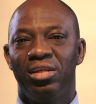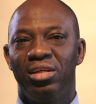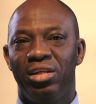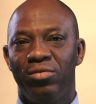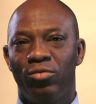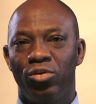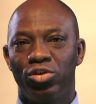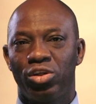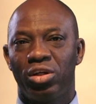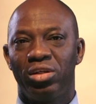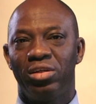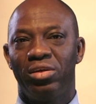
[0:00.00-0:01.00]

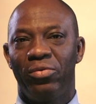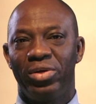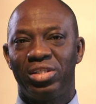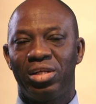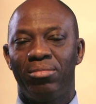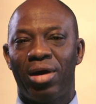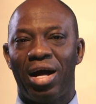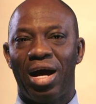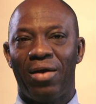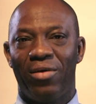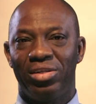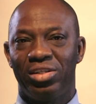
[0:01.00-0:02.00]
devotion written by
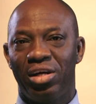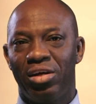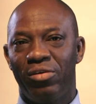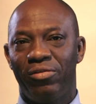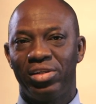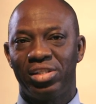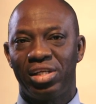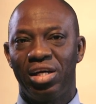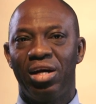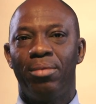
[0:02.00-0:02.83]
our General Overseer,